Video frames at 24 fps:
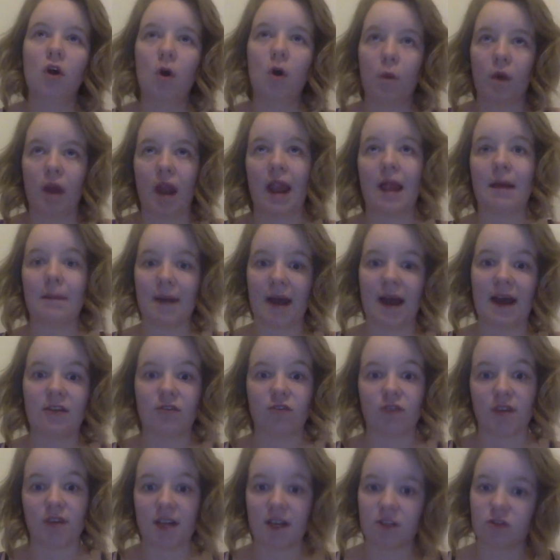when I let my hair
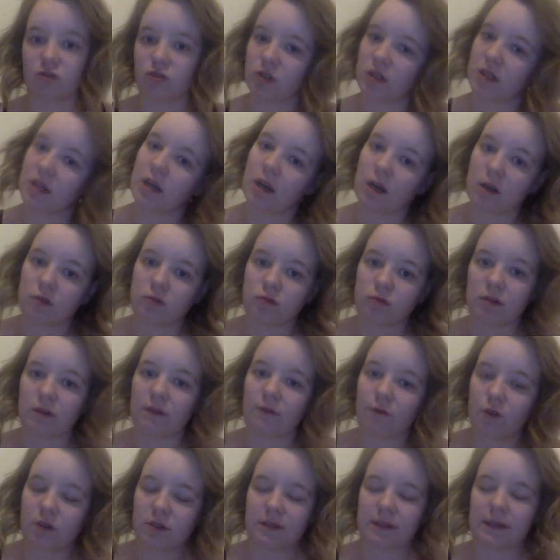dry naturally, it goes really
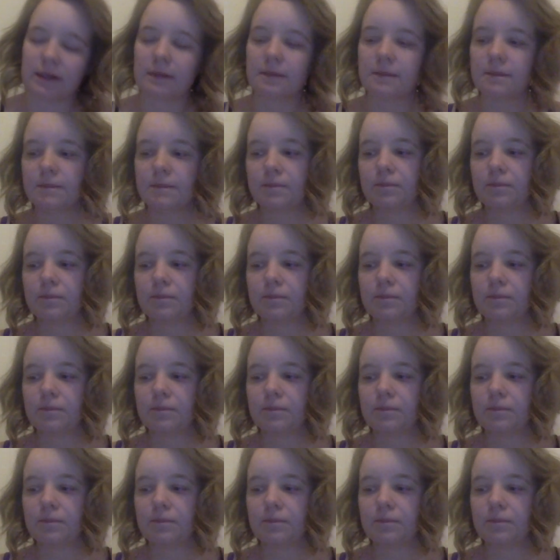frizzy.